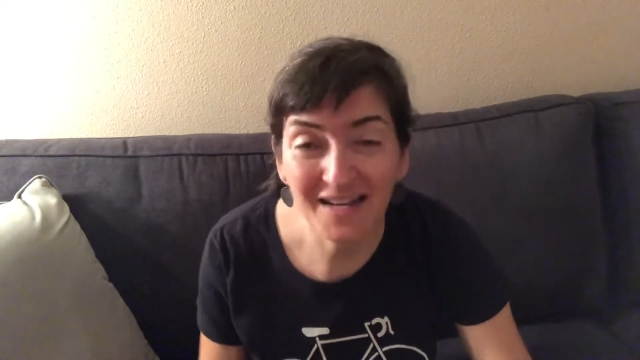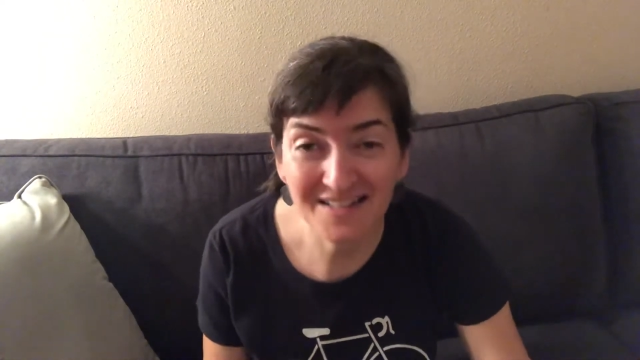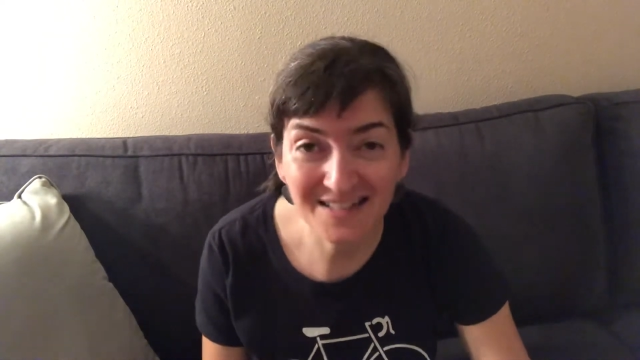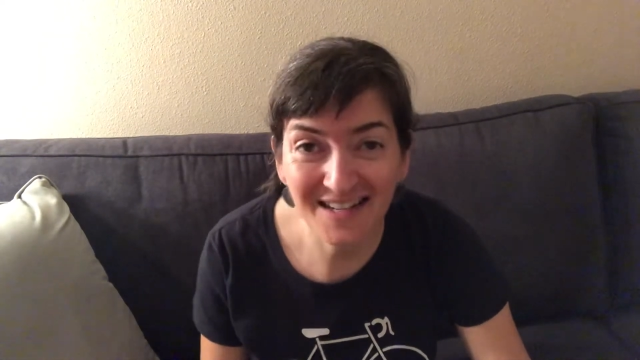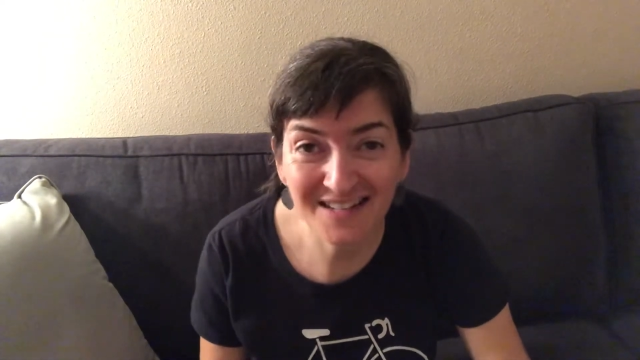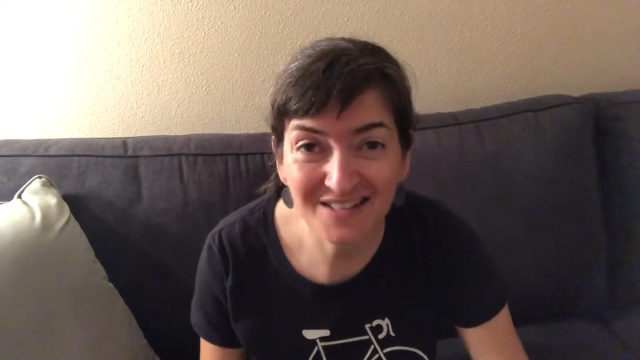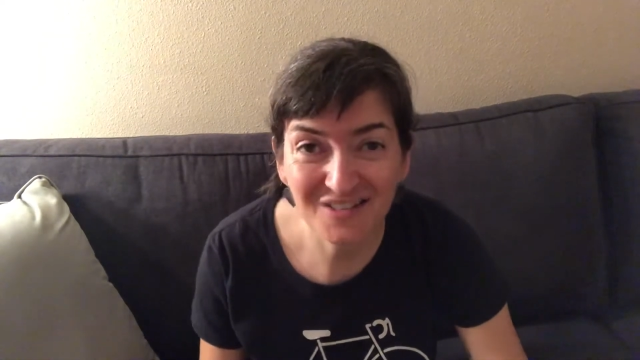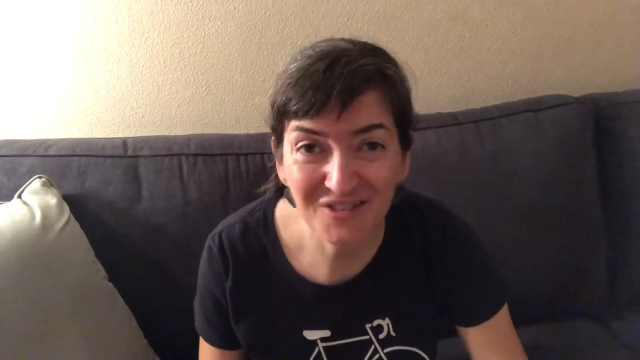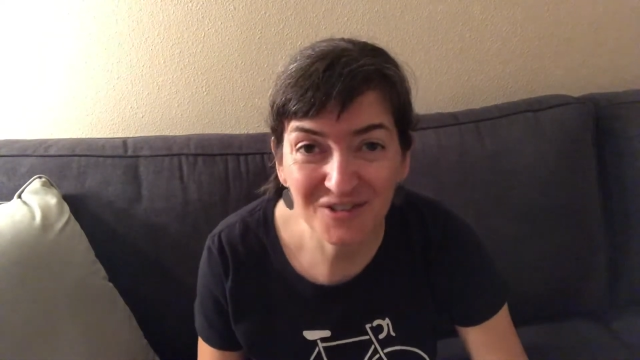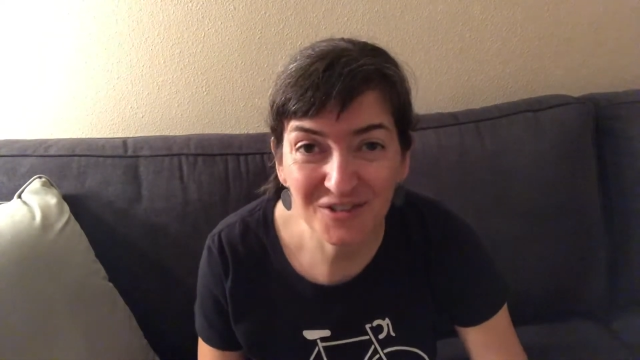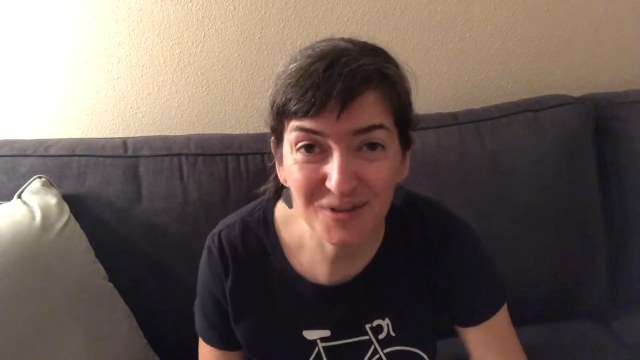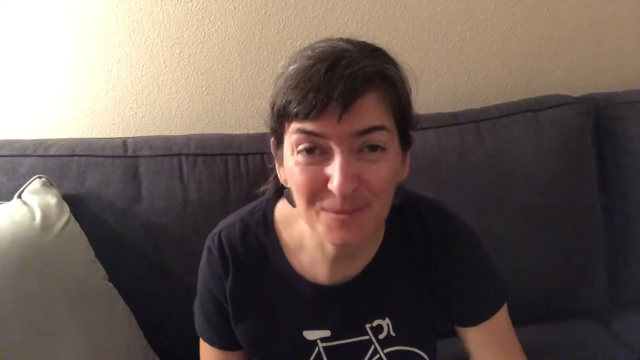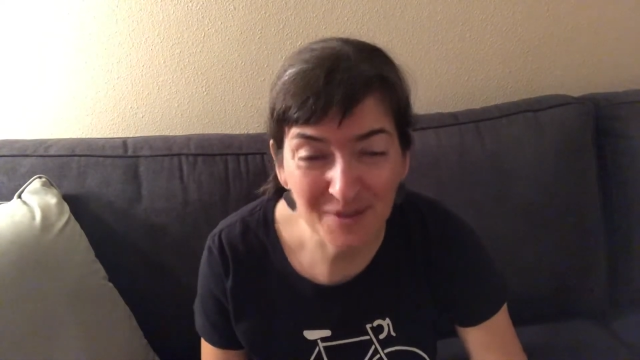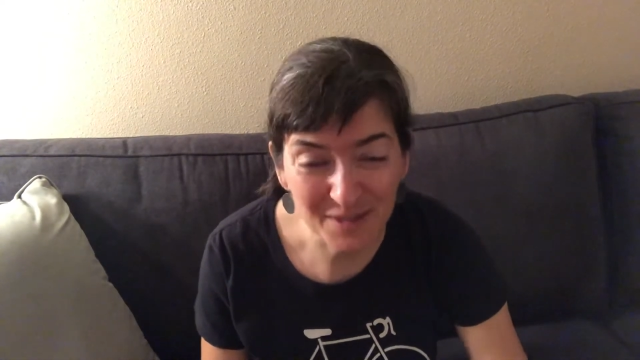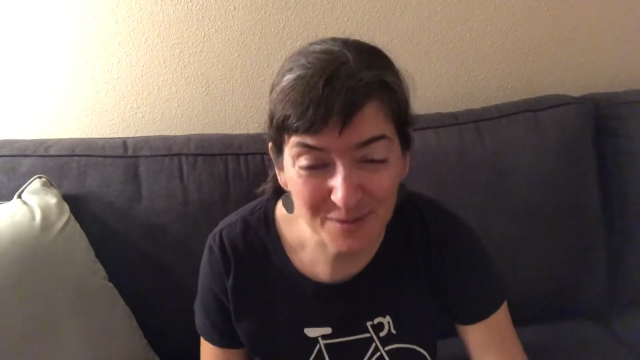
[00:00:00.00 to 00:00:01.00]
to get to
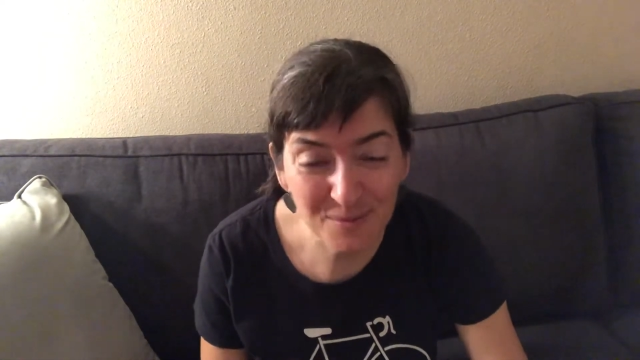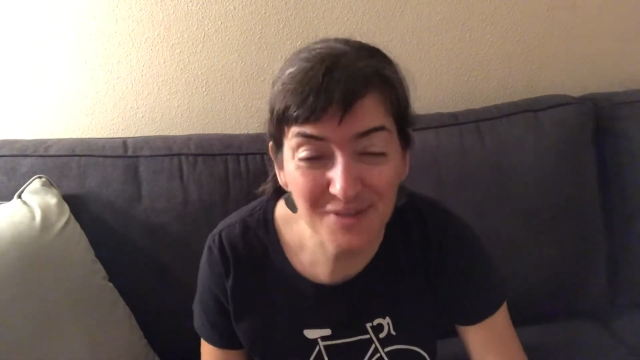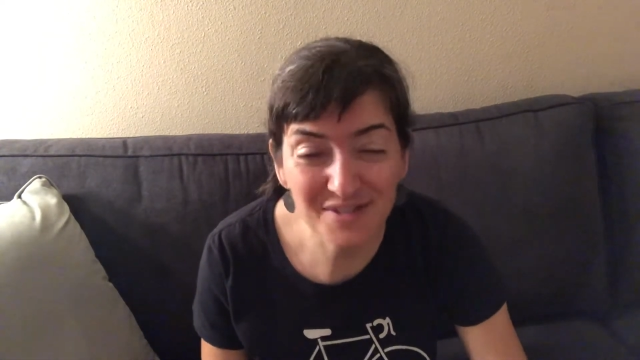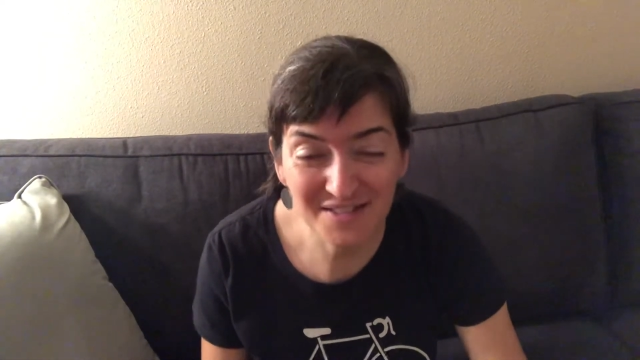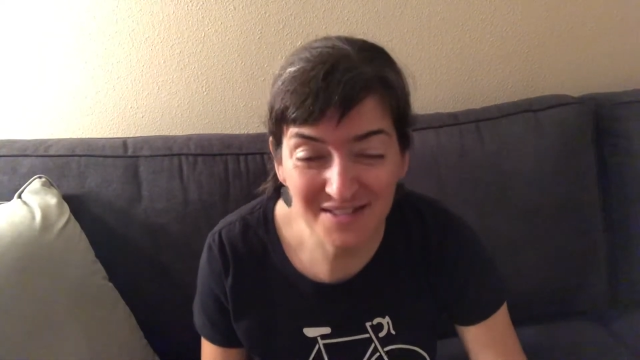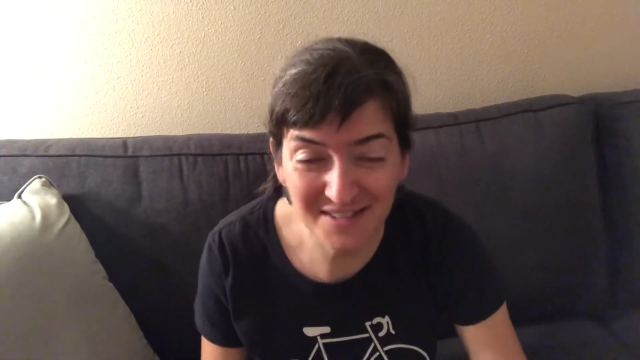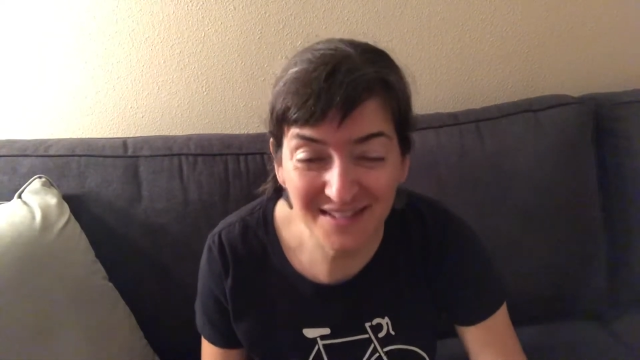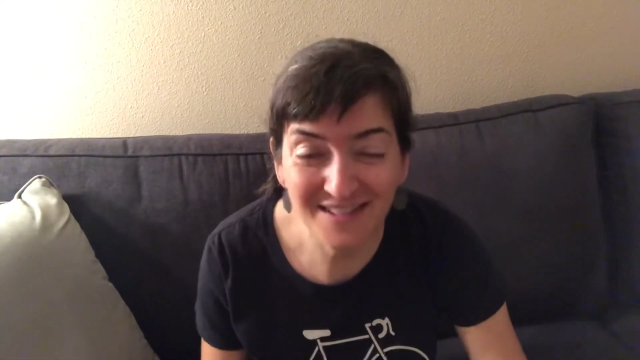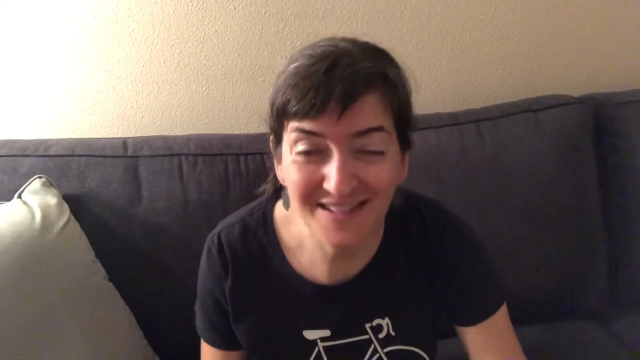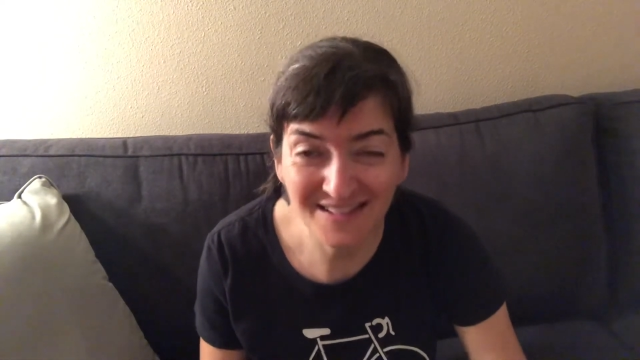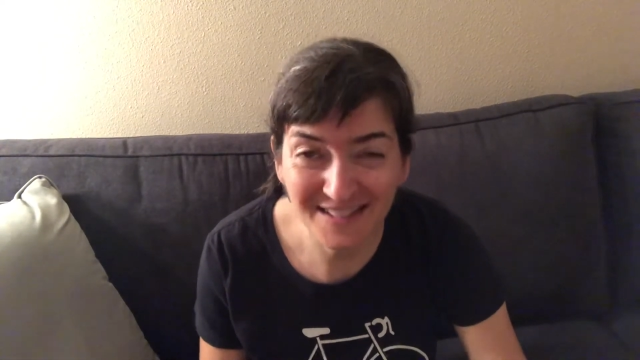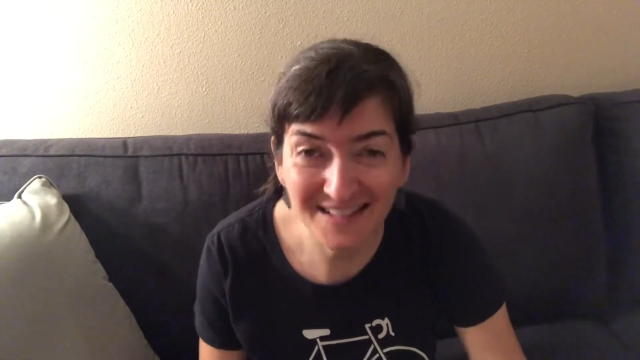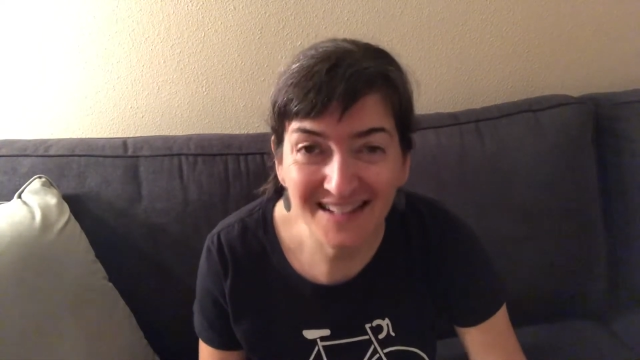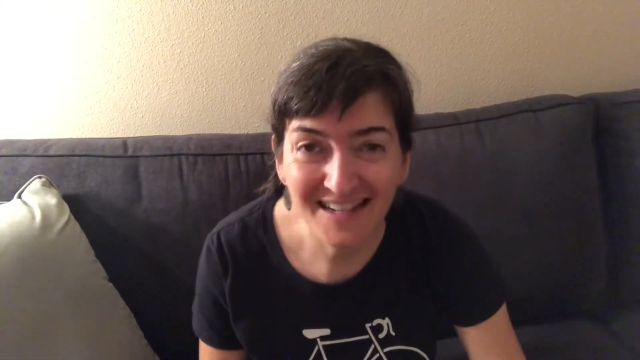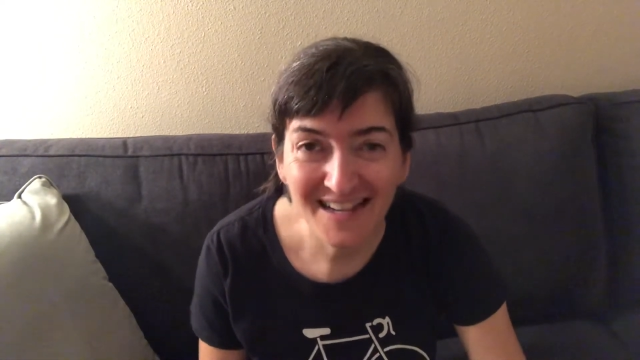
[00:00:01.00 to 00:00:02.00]
her, but it was still hilly,